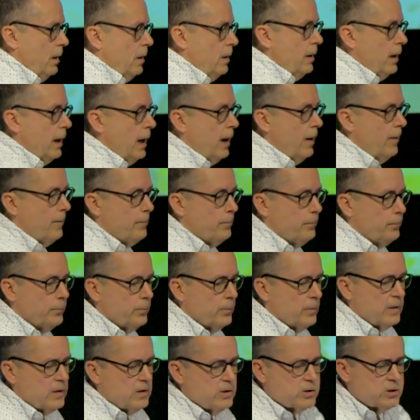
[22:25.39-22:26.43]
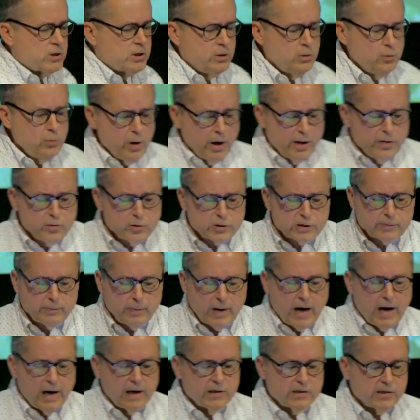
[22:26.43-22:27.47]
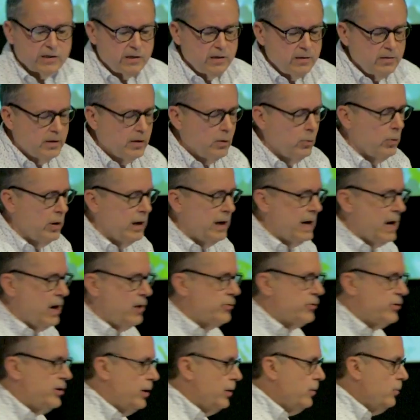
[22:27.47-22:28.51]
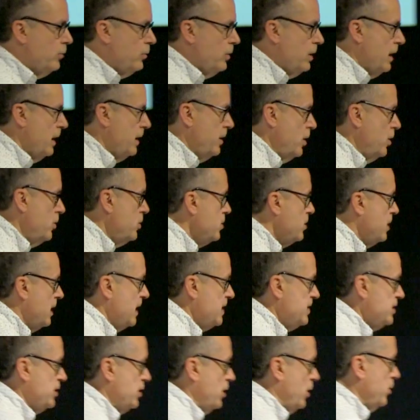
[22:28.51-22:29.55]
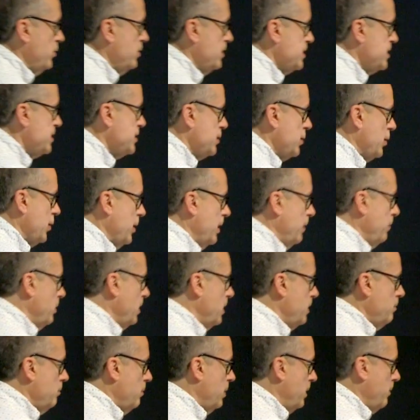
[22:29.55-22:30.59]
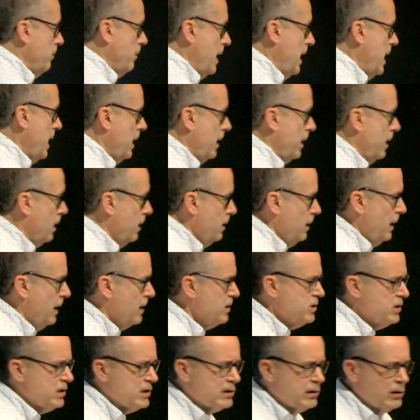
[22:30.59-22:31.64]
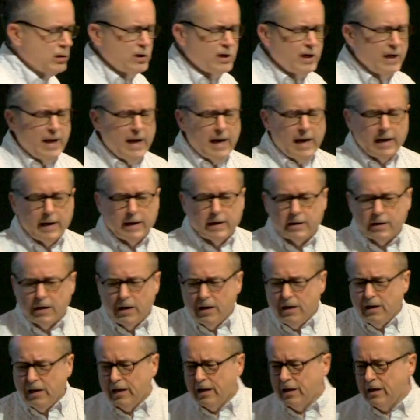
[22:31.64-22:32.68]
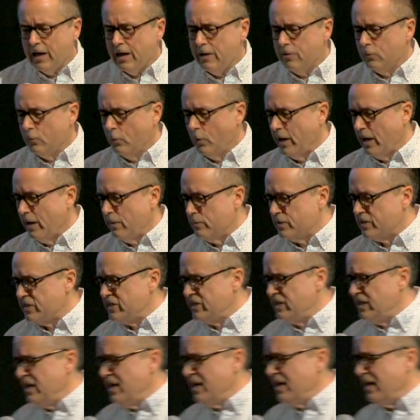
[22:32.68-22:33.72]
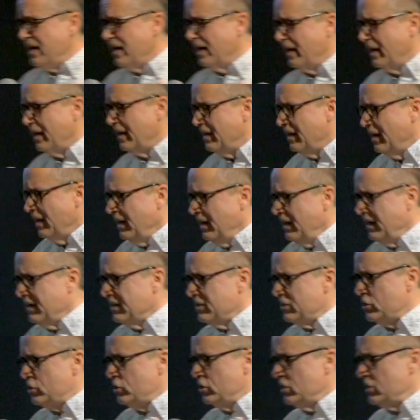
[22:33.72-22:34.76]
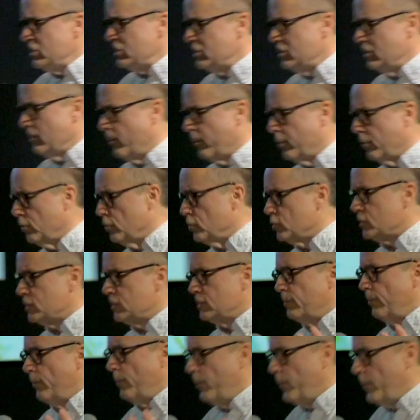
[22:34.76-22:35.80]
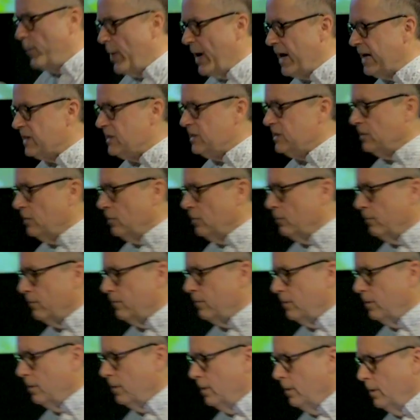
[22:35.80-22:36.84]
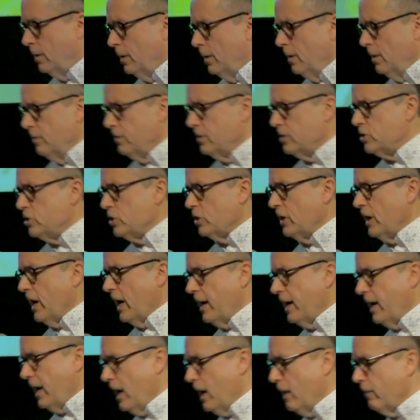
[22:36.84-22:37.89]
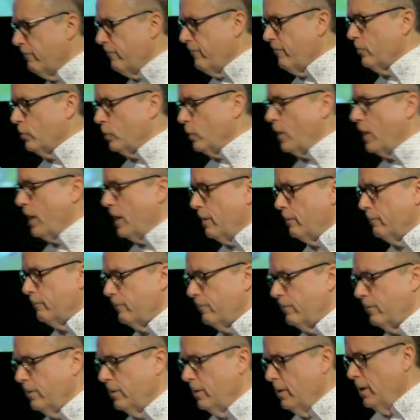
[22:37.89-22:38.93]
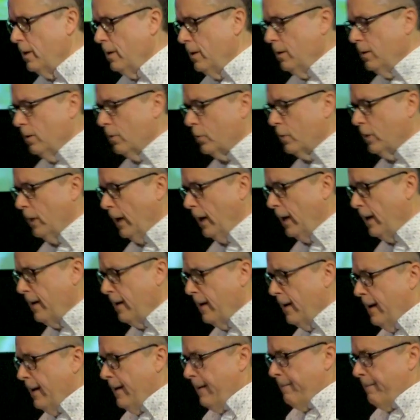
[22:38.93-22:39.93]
Now, 2 other spies that went out there, I know you guys know this story, but man, I was just looking at it, and what I'm seeing in it is just the perspective that you got to have for life, okay?